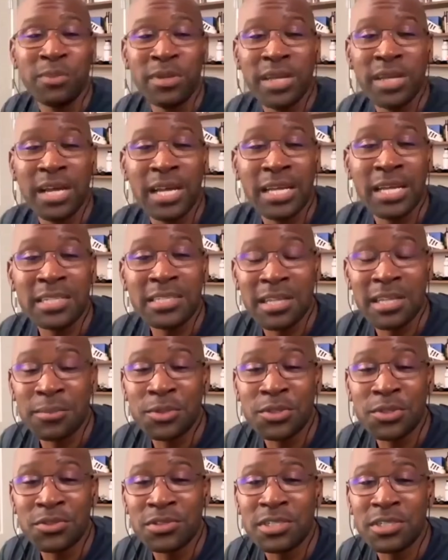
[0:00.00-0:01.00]
be honest, I'm
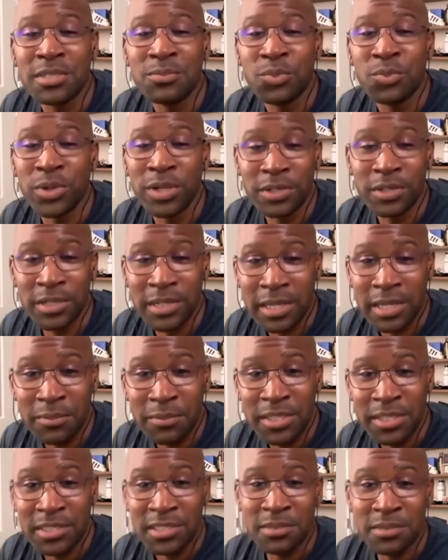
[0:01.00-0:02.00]
gonna sleep well tonight.
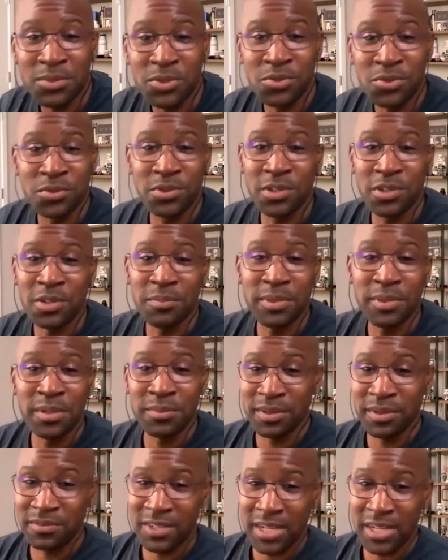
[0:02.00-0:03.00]
My sleep score is gonna be
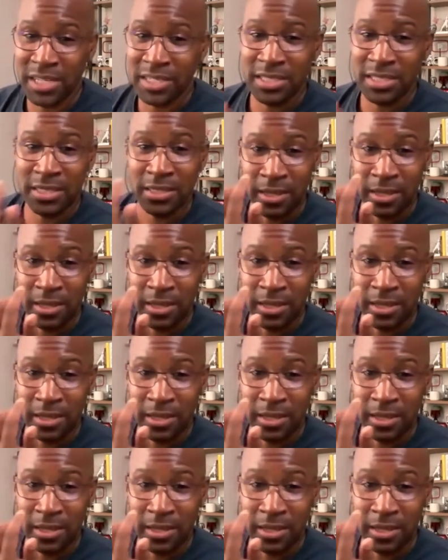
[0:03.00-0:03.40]
above 90.